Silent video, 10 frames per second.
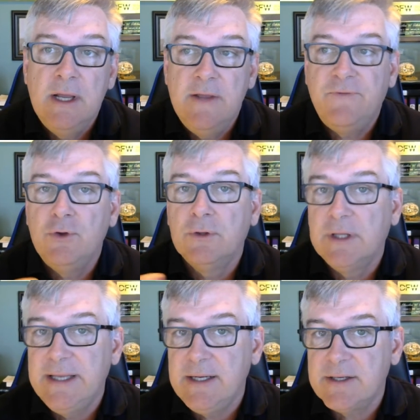If you
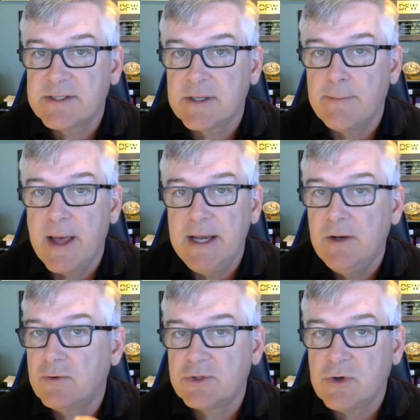lend to somebody,
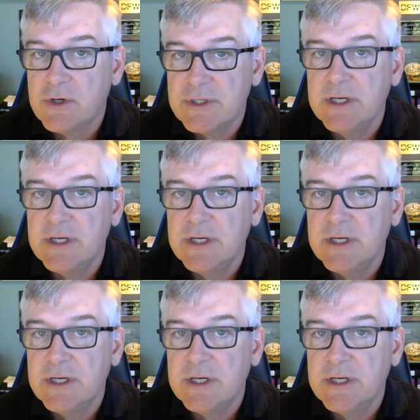don't charge